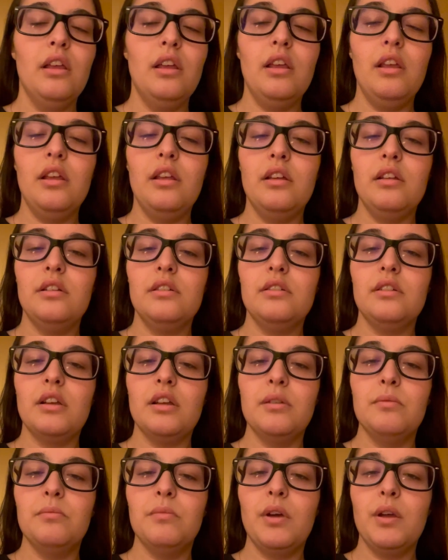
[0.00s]
And
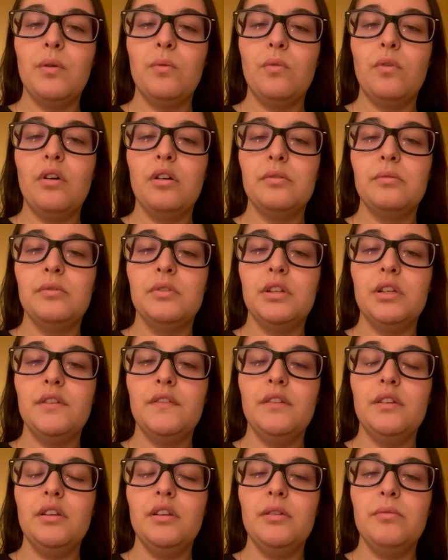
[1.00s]
I might watch
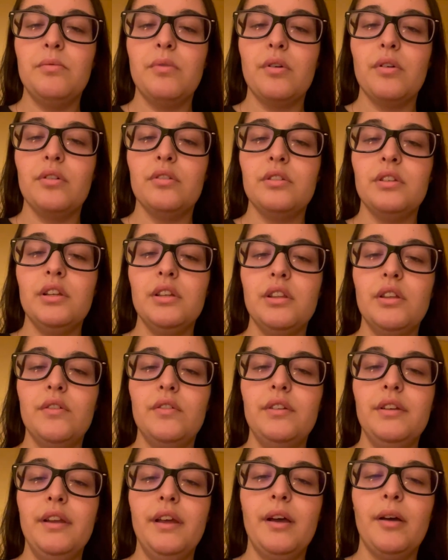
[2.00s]
TV, but you'll see that
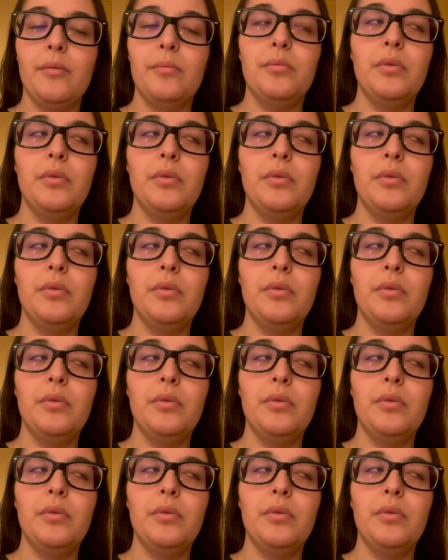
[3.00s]
one, yeah.